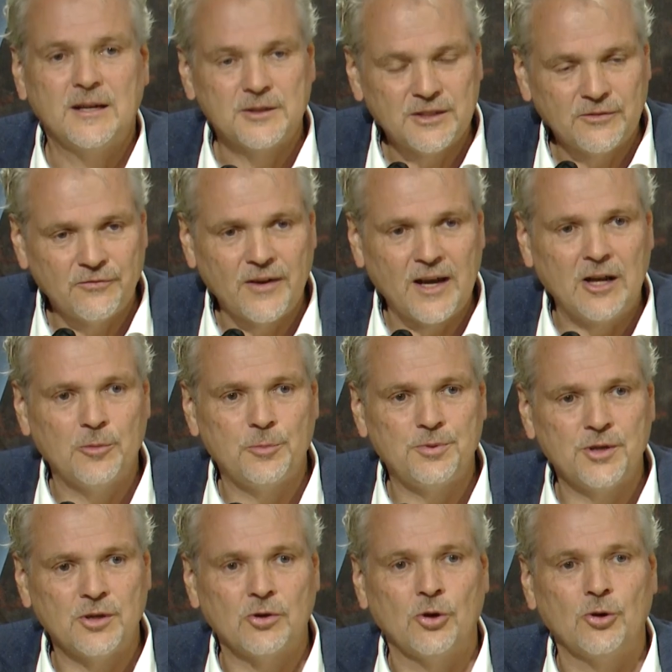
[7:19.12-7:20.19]
develop
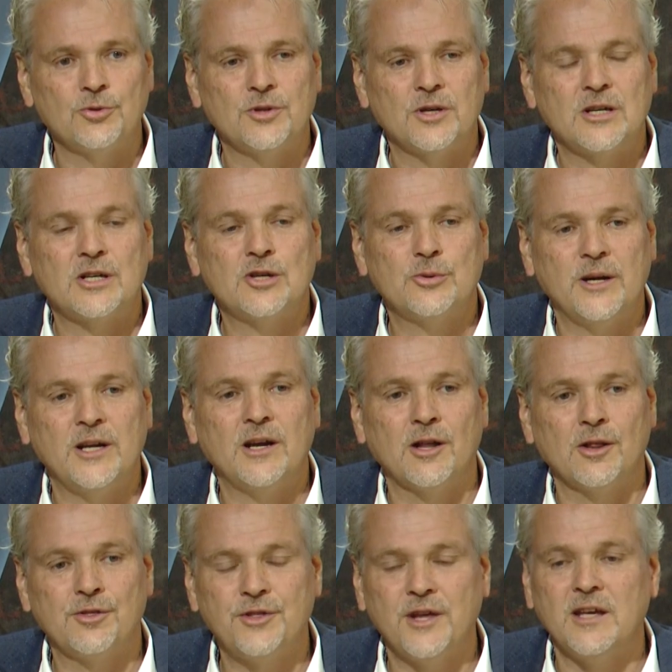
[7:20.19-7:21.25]
your own
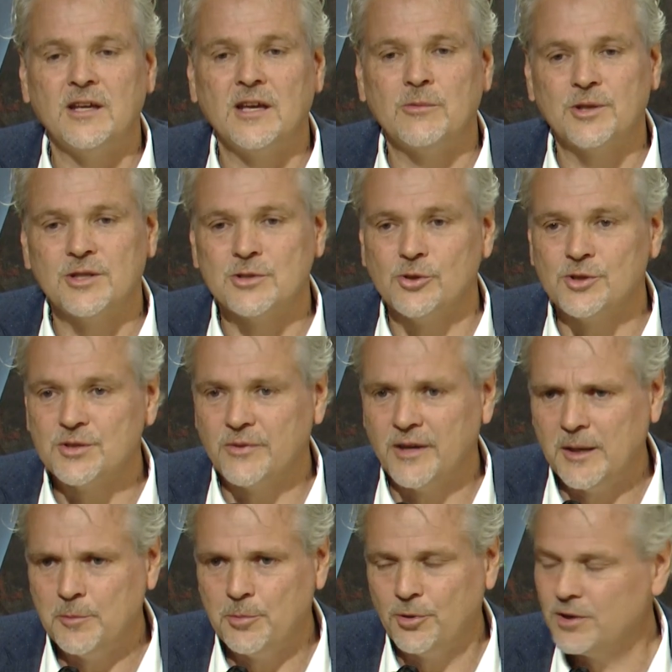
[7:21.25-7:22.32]
critical thinking. What is also very
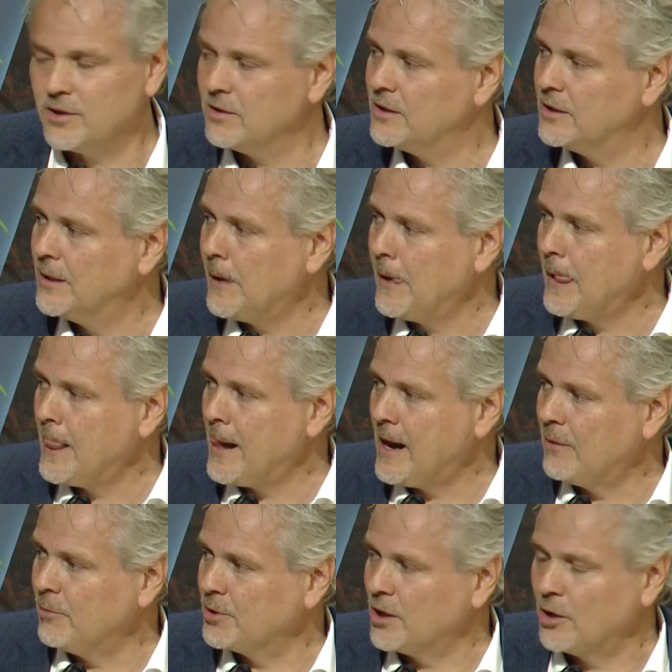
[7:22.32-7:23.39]
important,
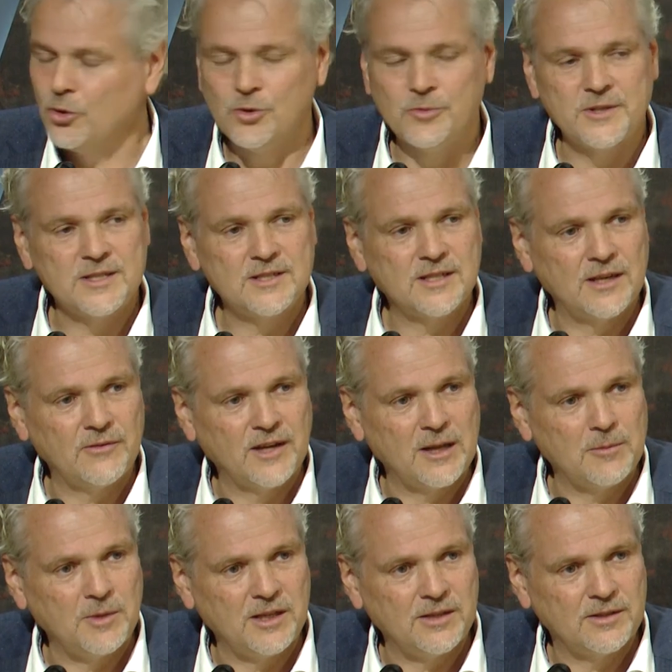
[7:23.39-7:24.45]
what I always say when I
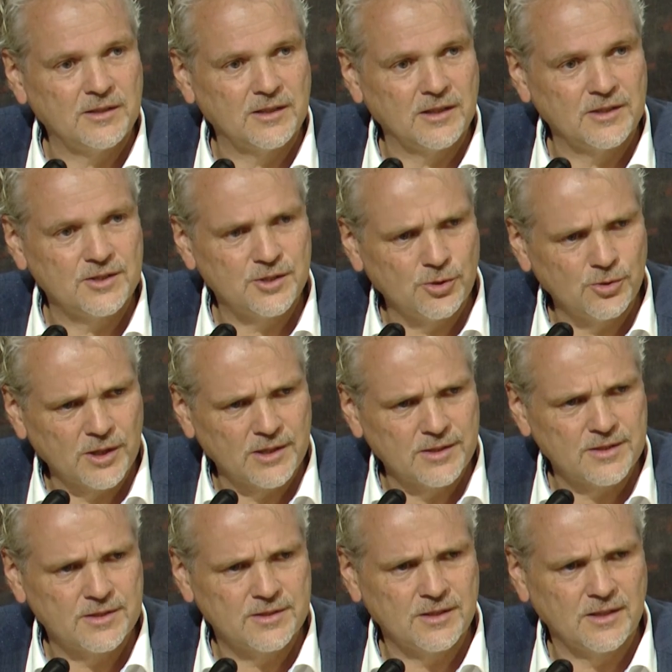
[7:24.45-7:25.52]
meet
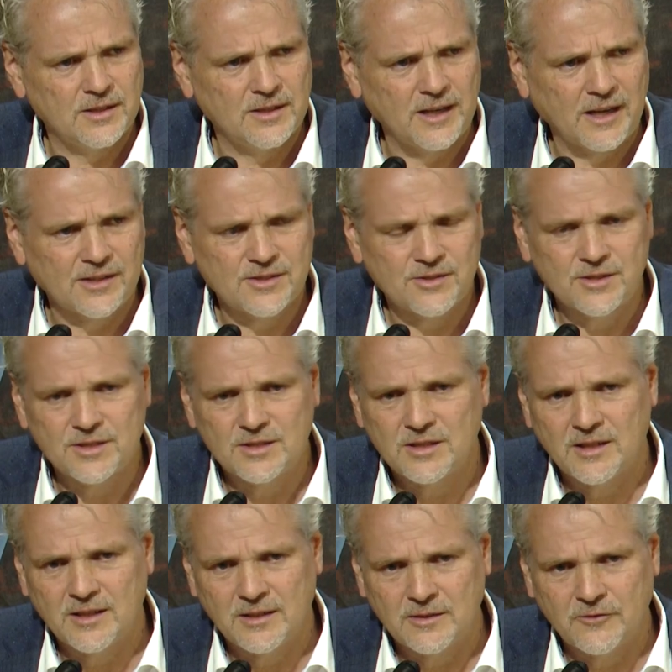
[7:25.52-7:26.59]
students, youngsters,
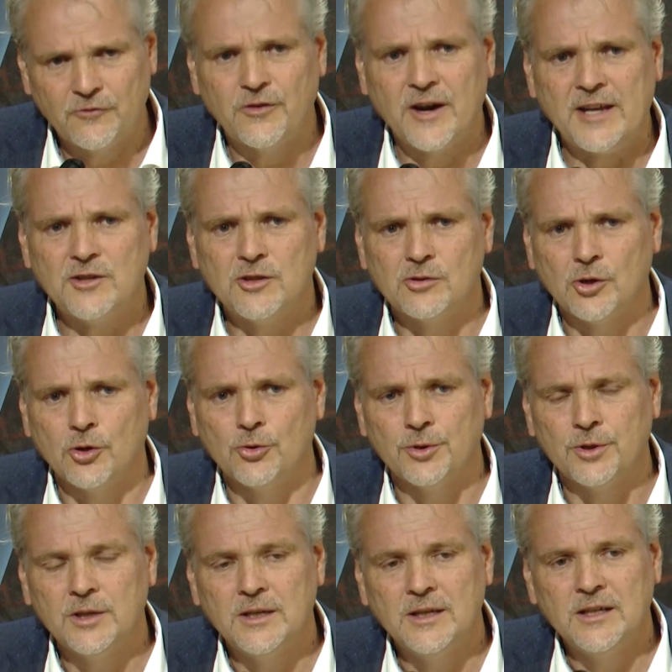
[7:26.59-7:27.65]
find your
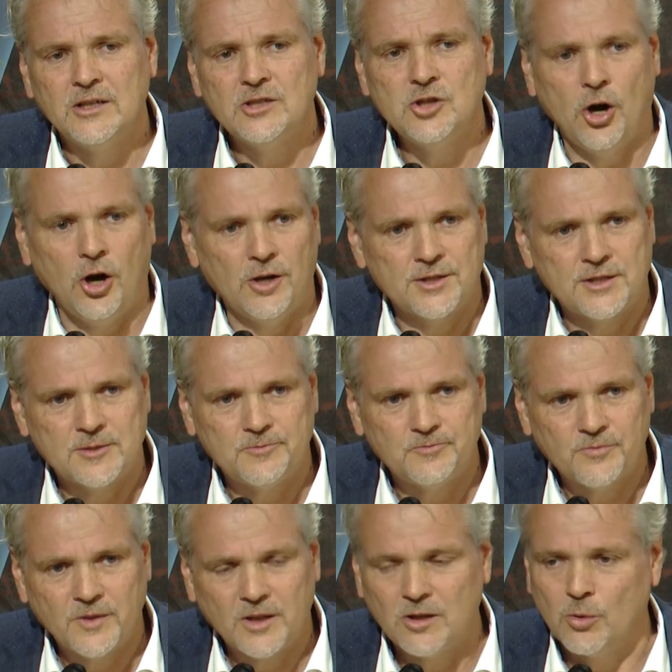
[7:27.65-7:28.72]
own cause.
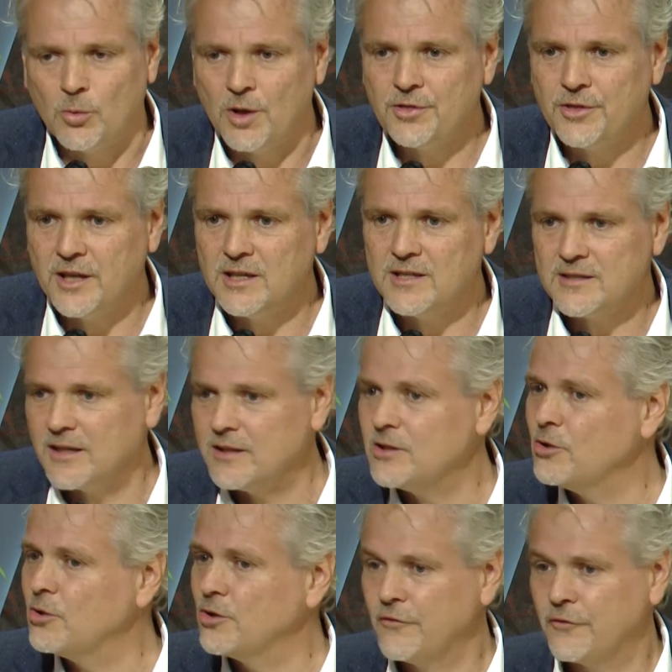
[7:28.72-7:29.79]
You know, one thing is that
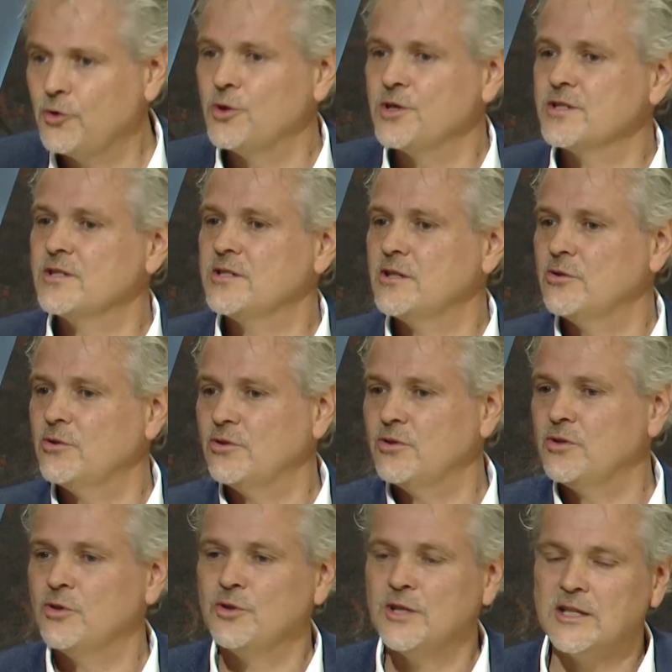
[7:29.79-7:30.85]
you, of course, you know,
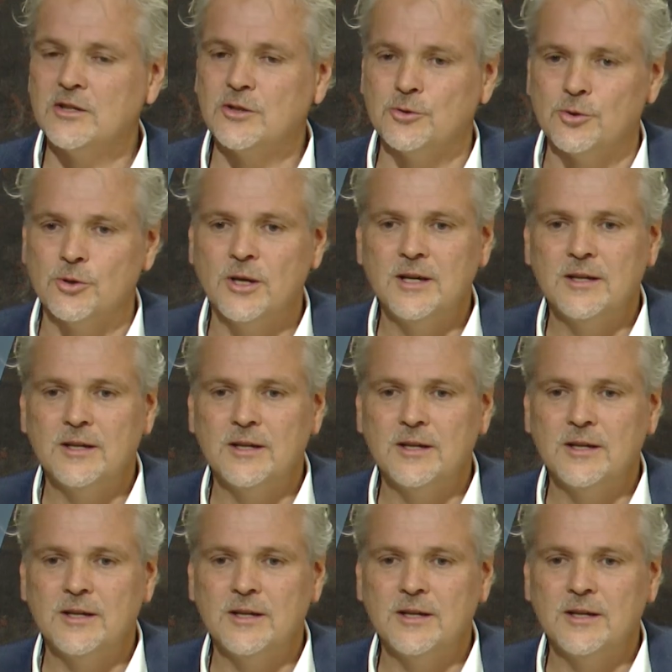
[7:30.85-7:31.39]
you need to